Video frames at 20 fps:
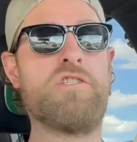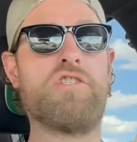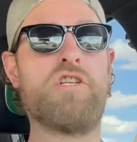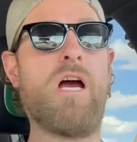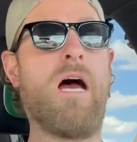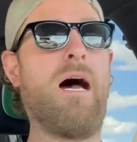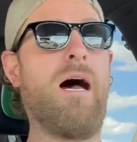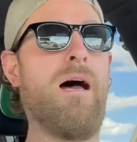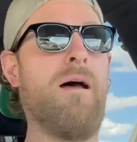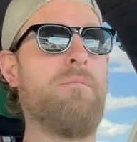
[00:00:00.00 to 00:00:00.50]

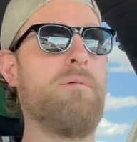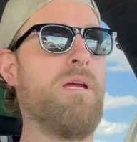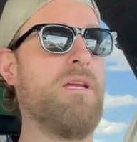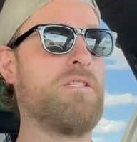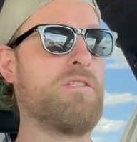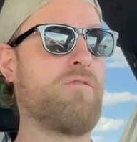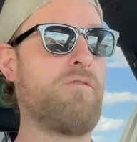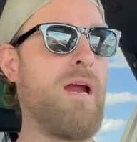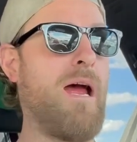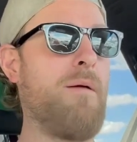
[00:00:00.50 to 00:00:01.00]
job.
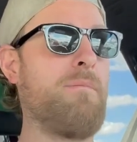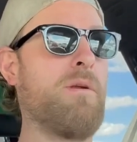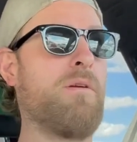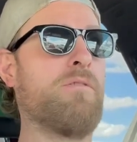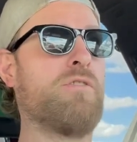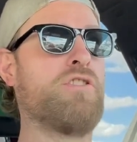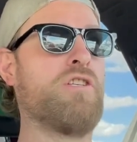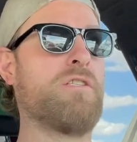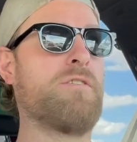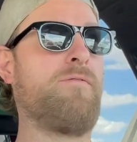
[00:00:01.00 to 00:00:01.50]
It's
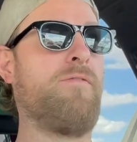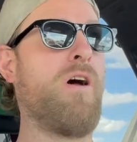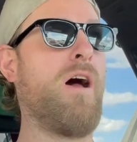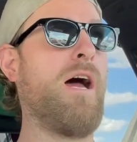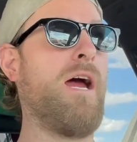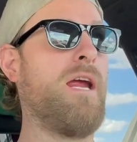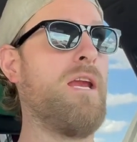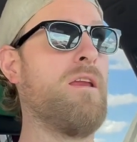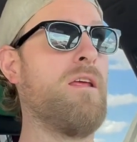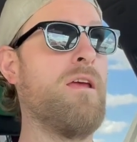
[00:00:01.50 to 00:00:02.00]
grabbing just
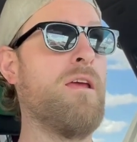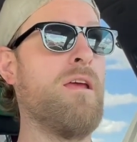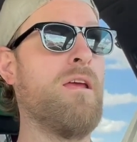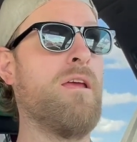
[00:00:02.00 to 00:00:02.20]
fine,